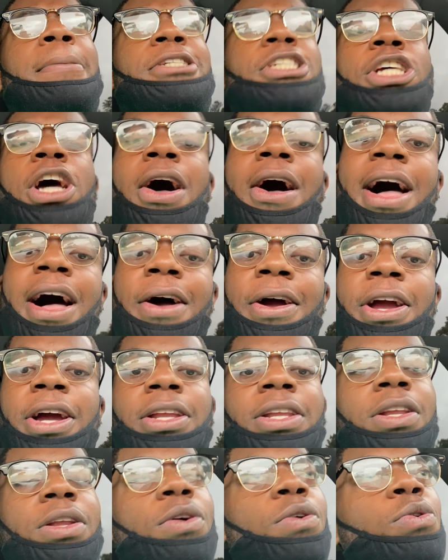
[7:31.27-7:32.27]
But y'all out
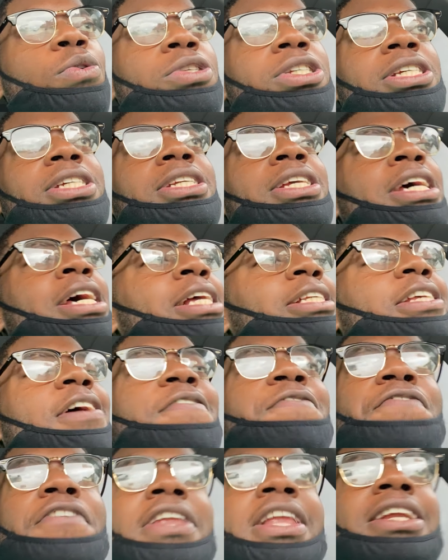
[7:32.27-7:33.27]
here losing
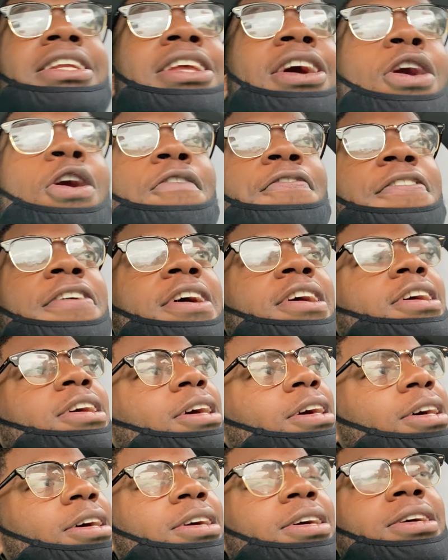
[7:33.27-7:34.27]
to
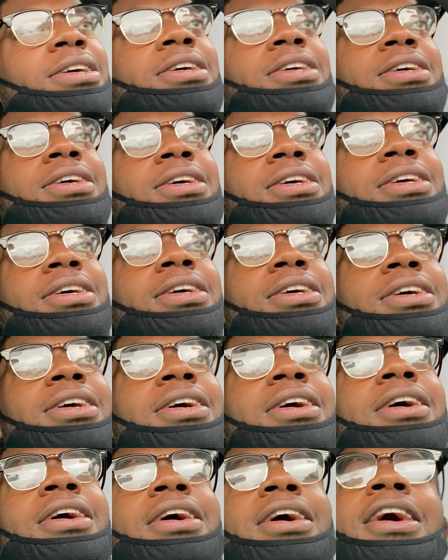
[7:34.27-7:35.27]
Philadelphia.
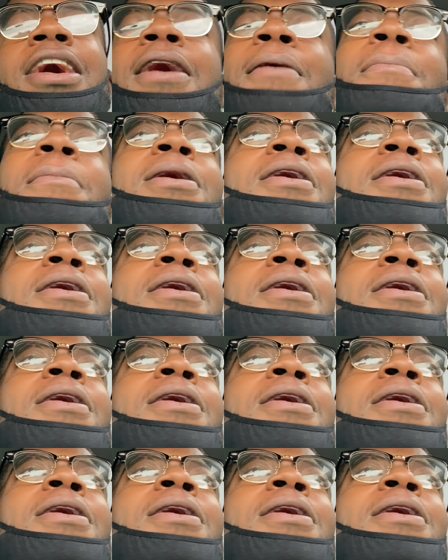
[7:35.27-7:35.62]
Come